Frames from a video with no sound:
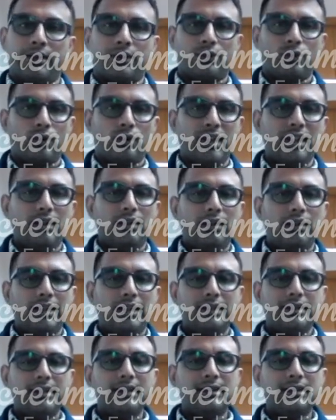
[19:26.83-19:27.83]
So here
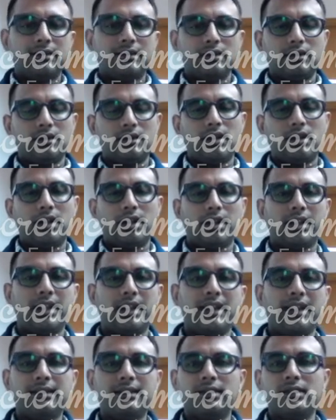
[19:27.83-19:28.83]
in this
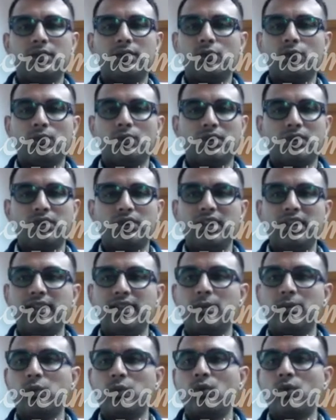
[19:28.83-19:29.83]
case, this university
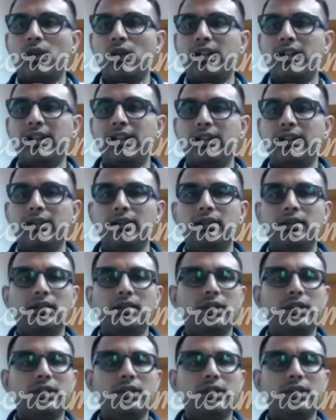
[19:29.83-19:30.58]
is providing